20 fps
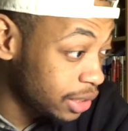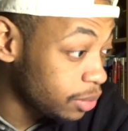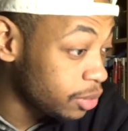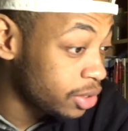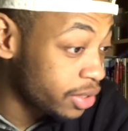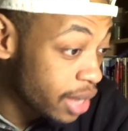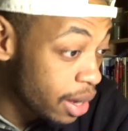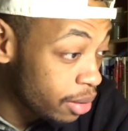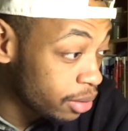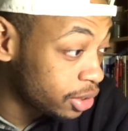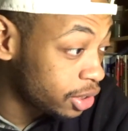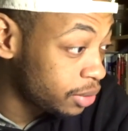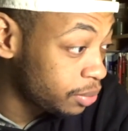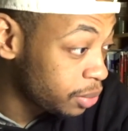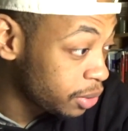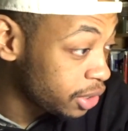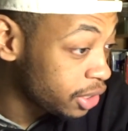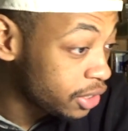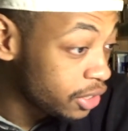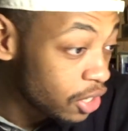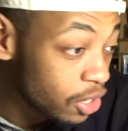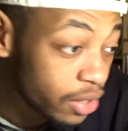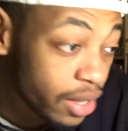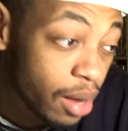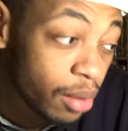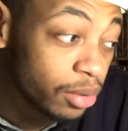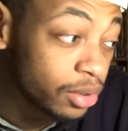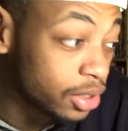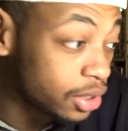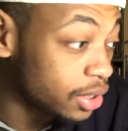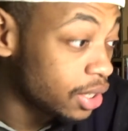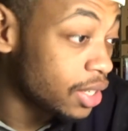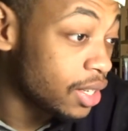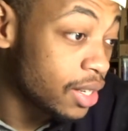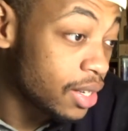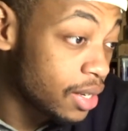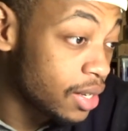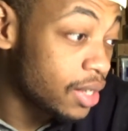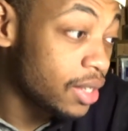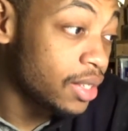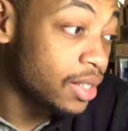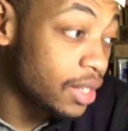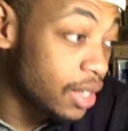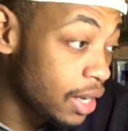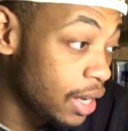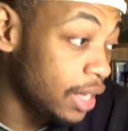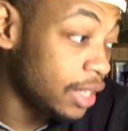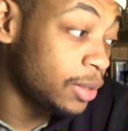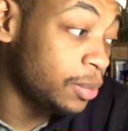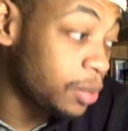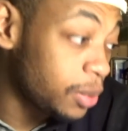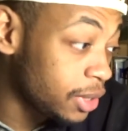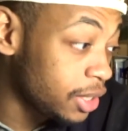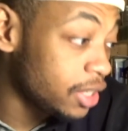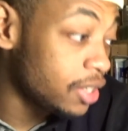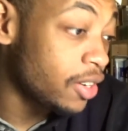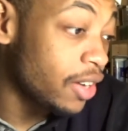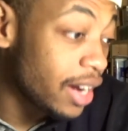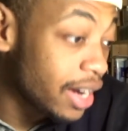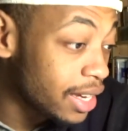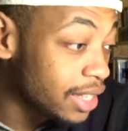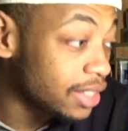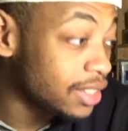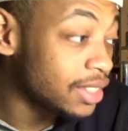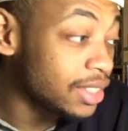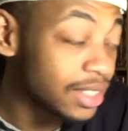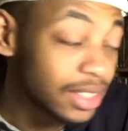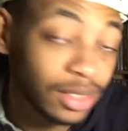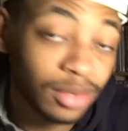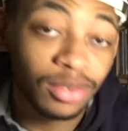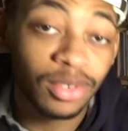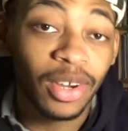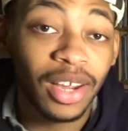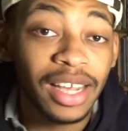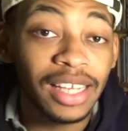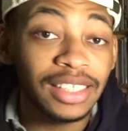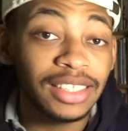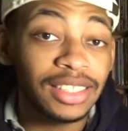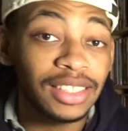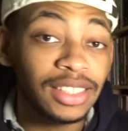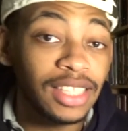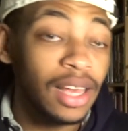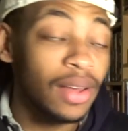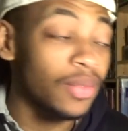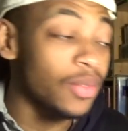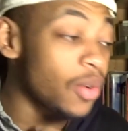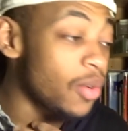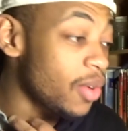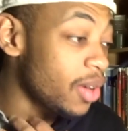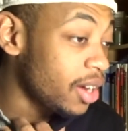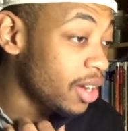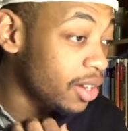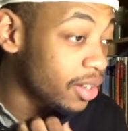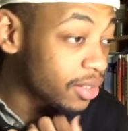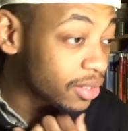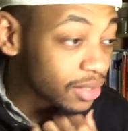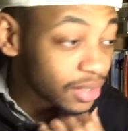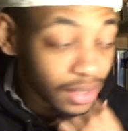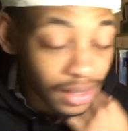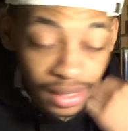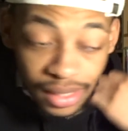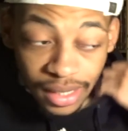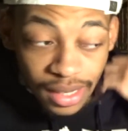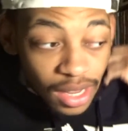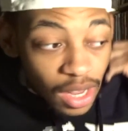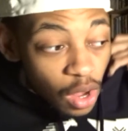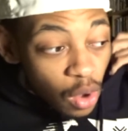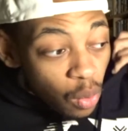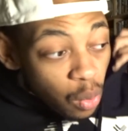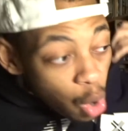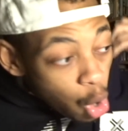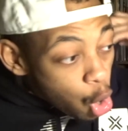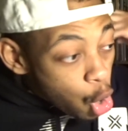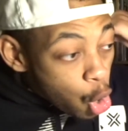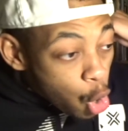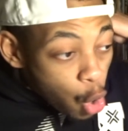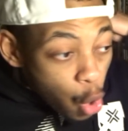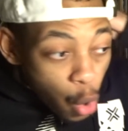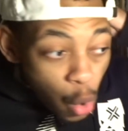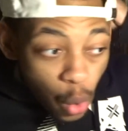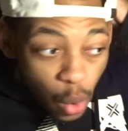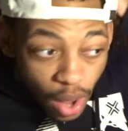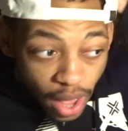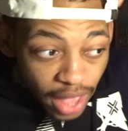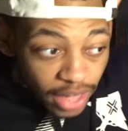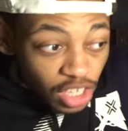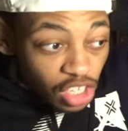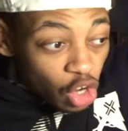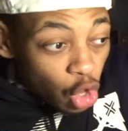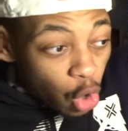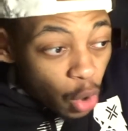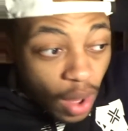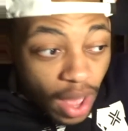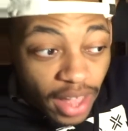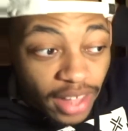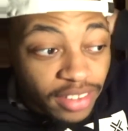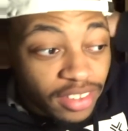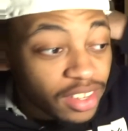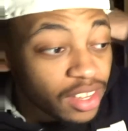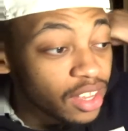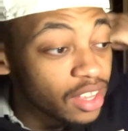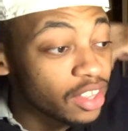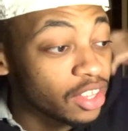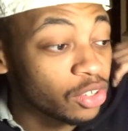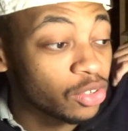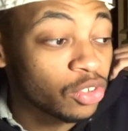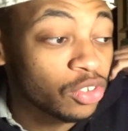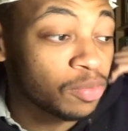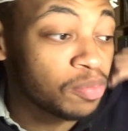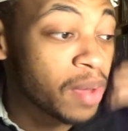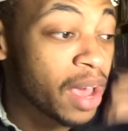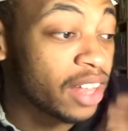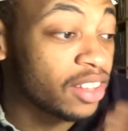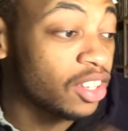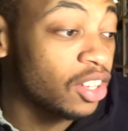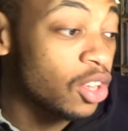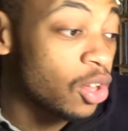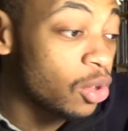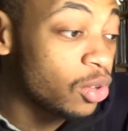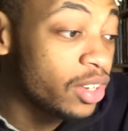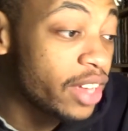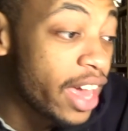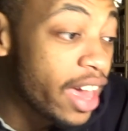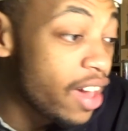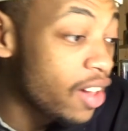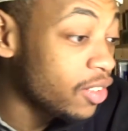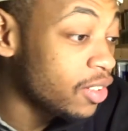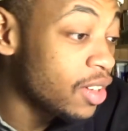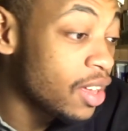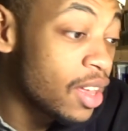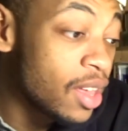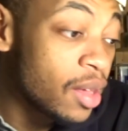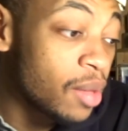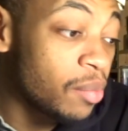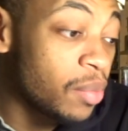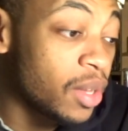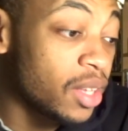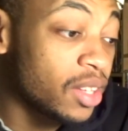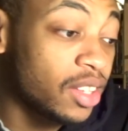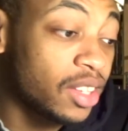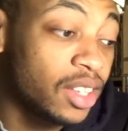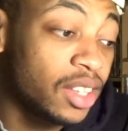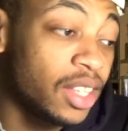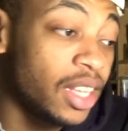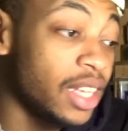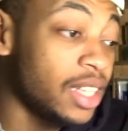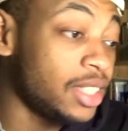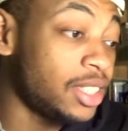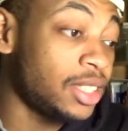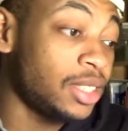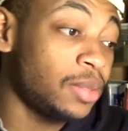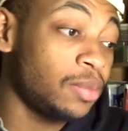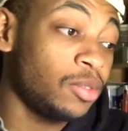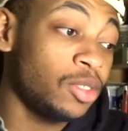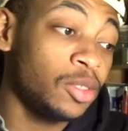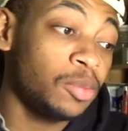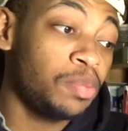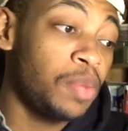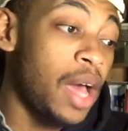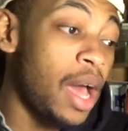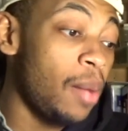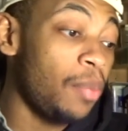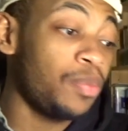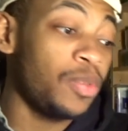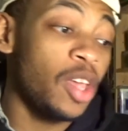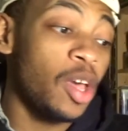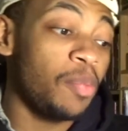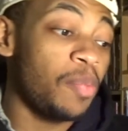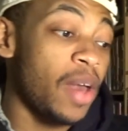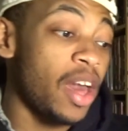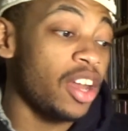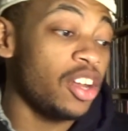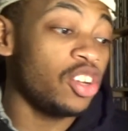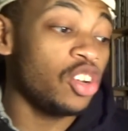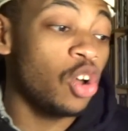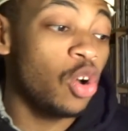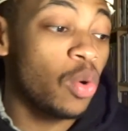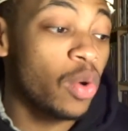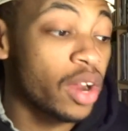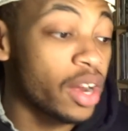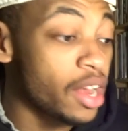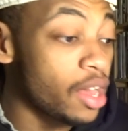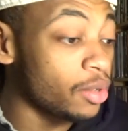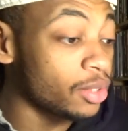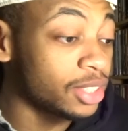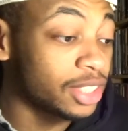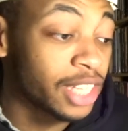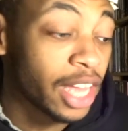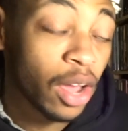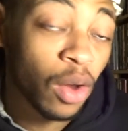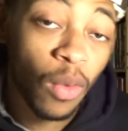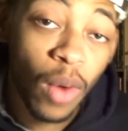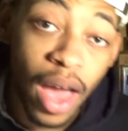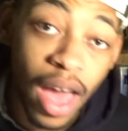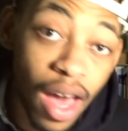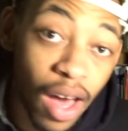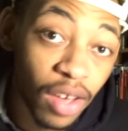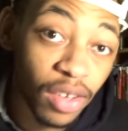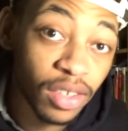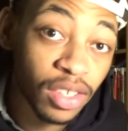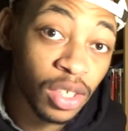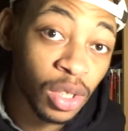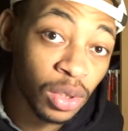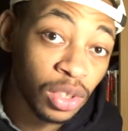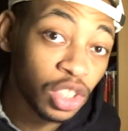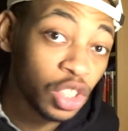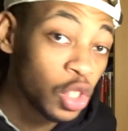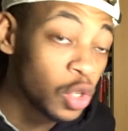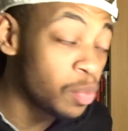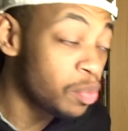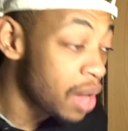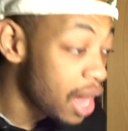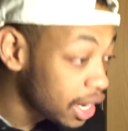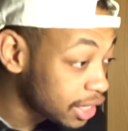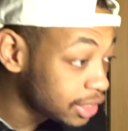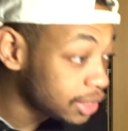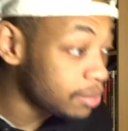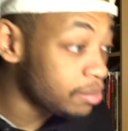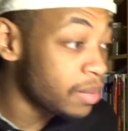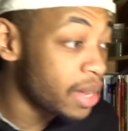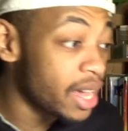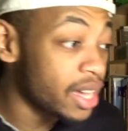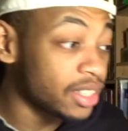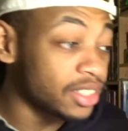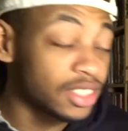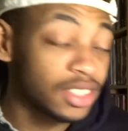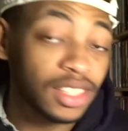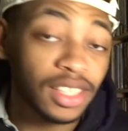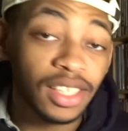That was pretty dope. That's pretty crazy. Some crazy stuff going on. Woo! Had no idea this was about to go down, but this popped up out of nowhere, and I was like, wow, YouTube boxing match.